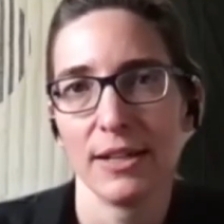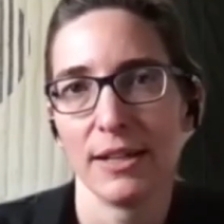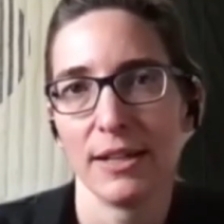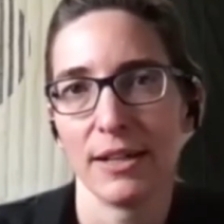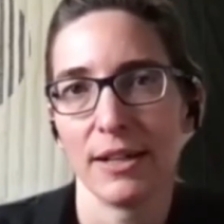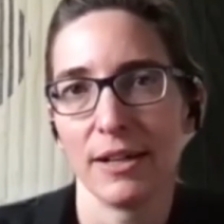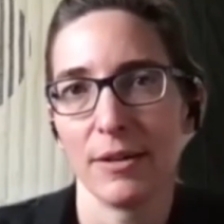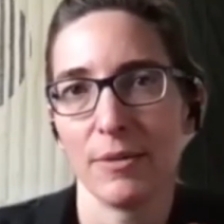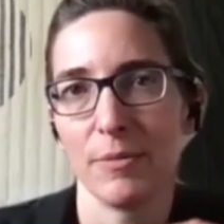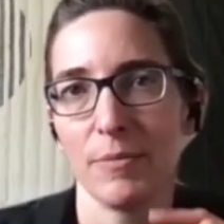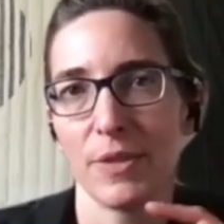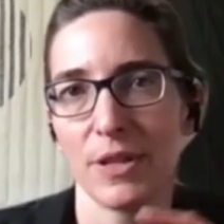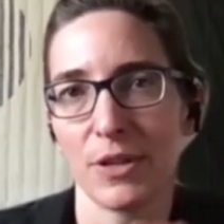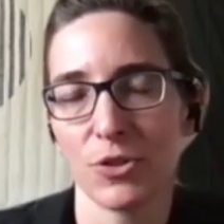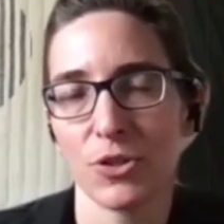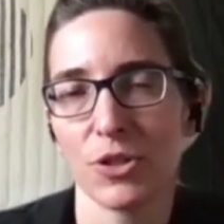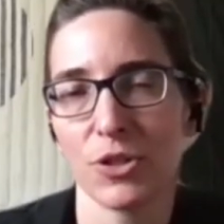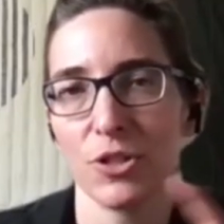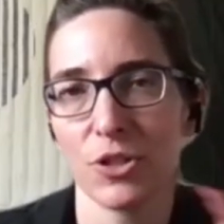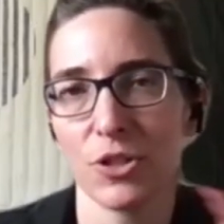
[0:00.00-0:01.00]
um,
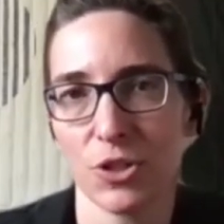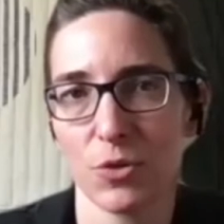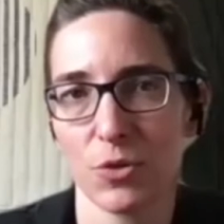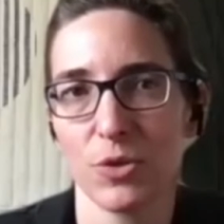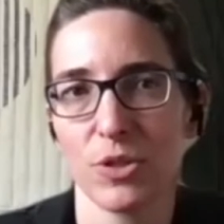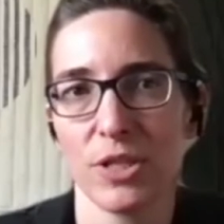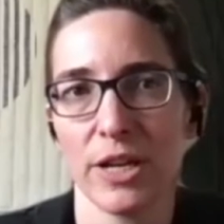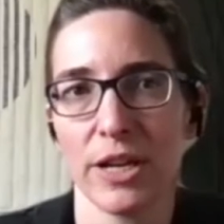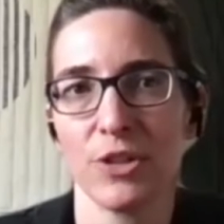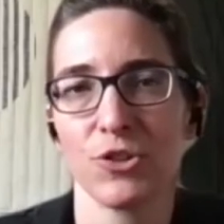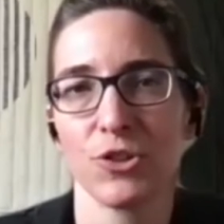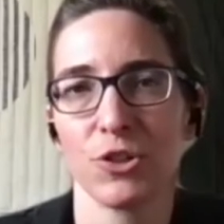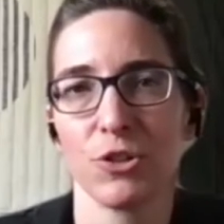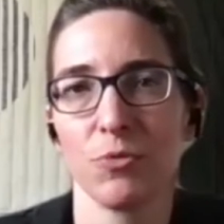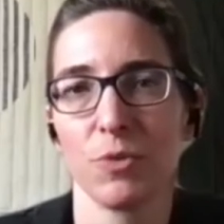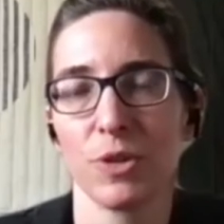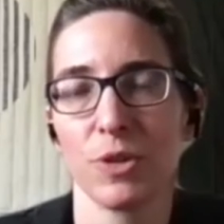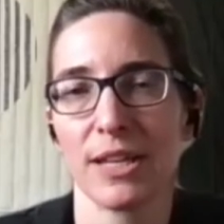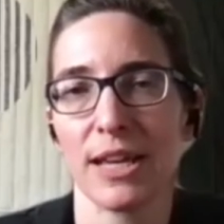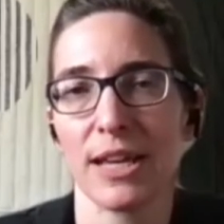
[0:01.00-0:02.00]
there's an association
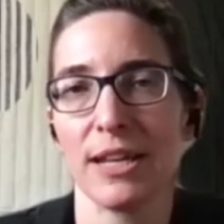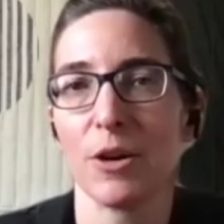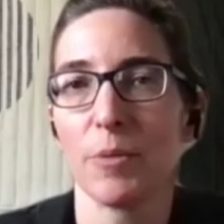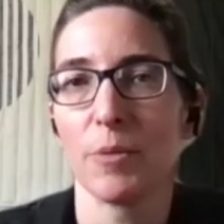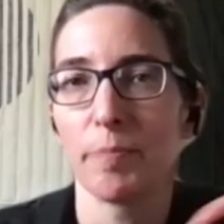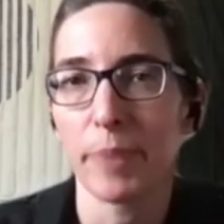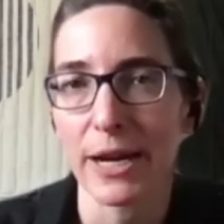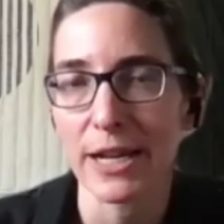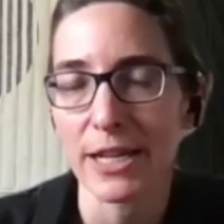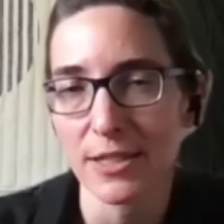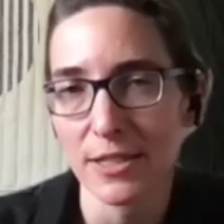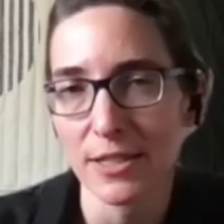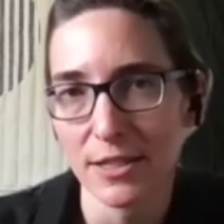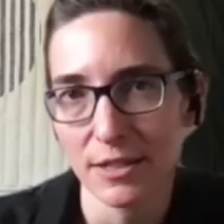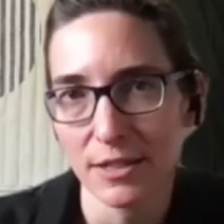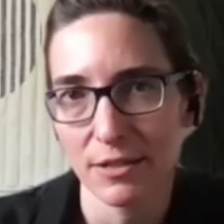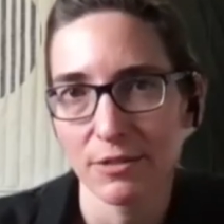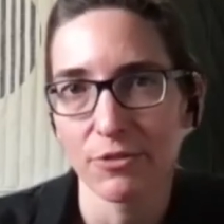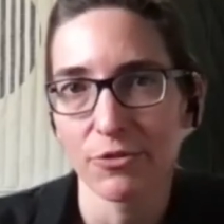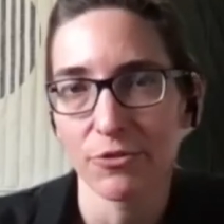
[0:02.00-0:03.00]
with getting a bite
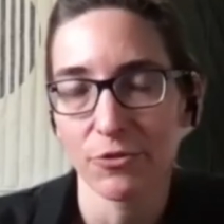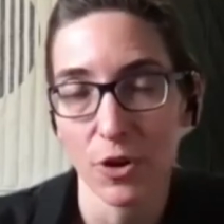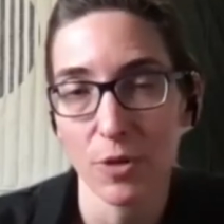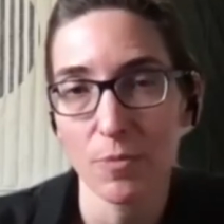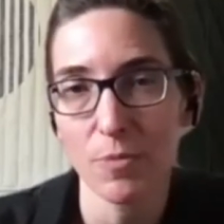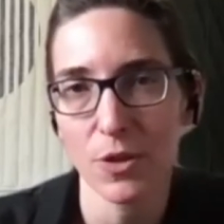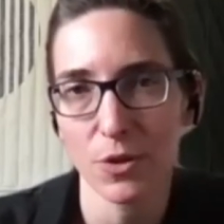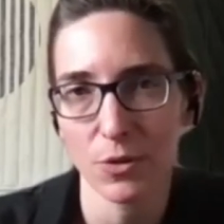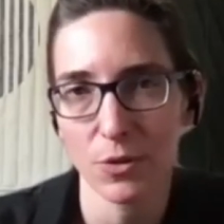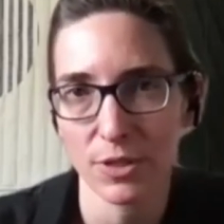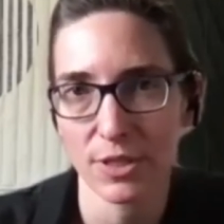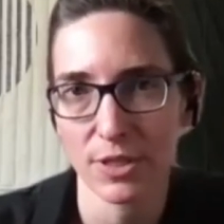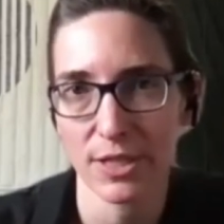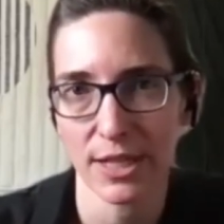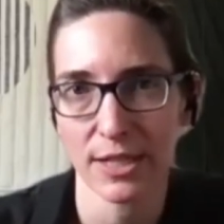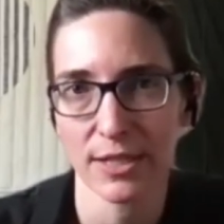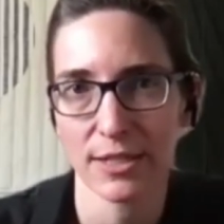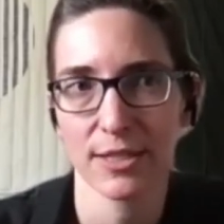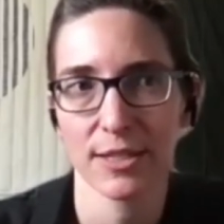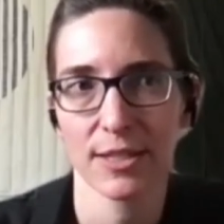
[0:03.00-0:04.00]
from those
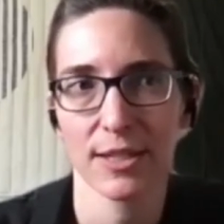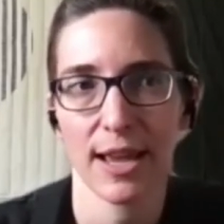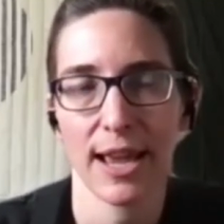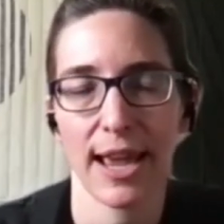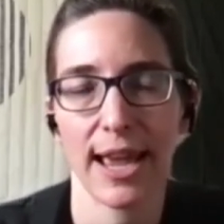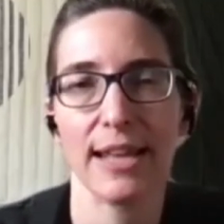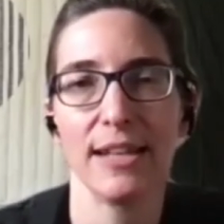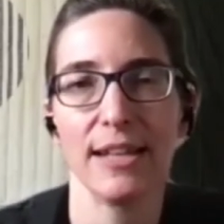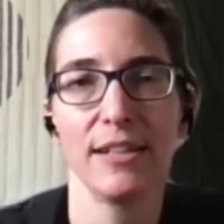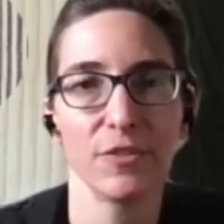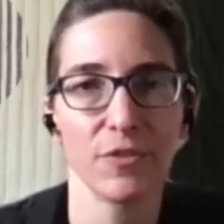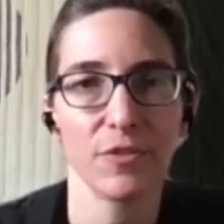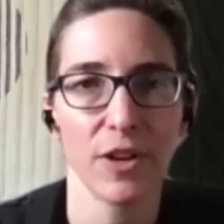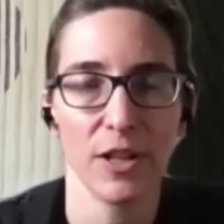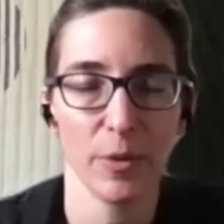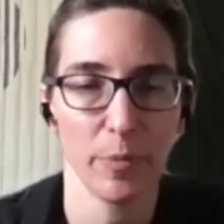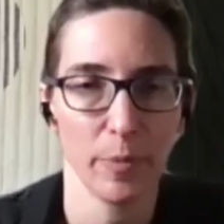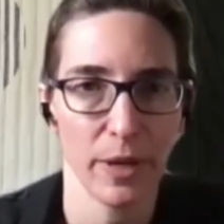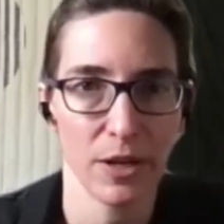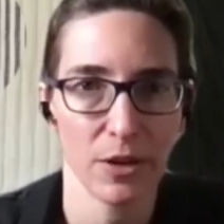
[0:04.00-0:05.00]
ticks and
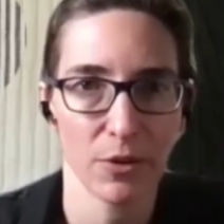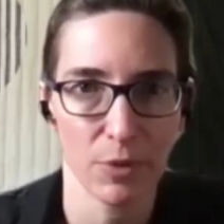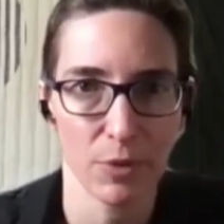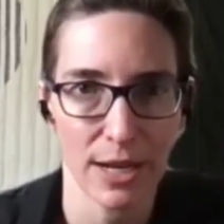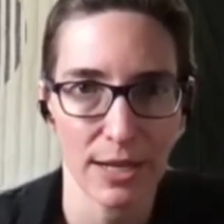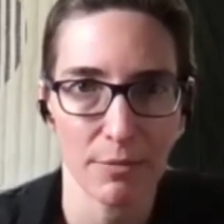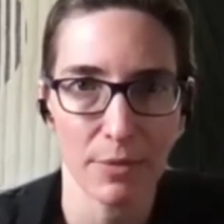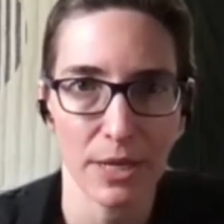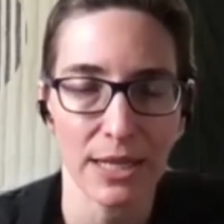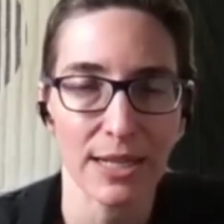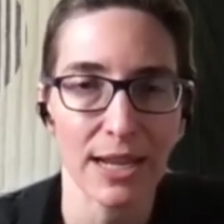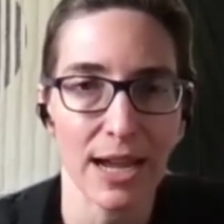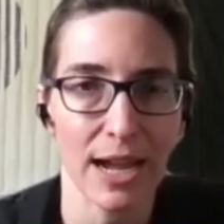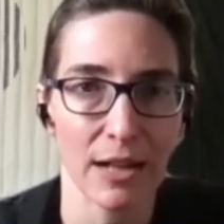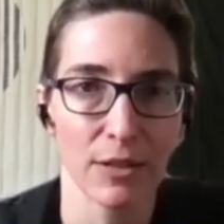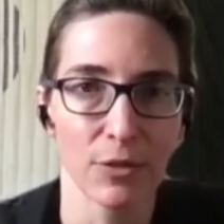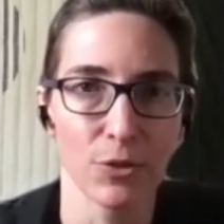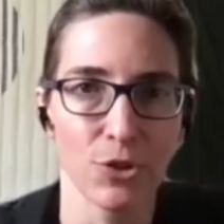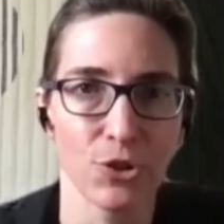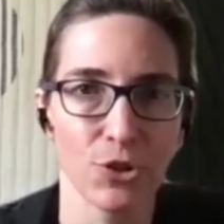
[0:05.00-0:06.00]
developing a red meat
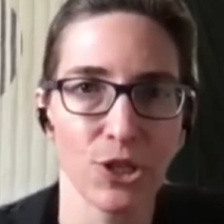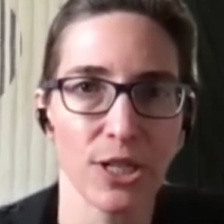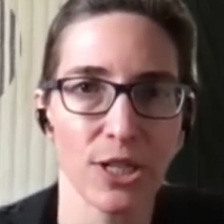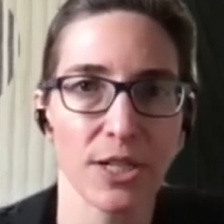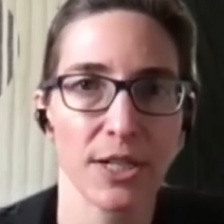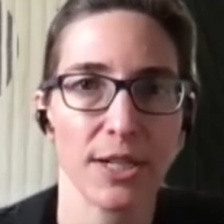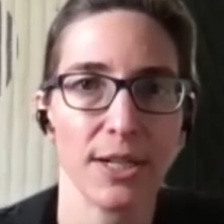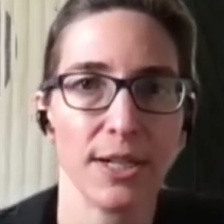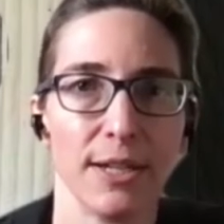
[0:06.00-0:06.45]
allergy.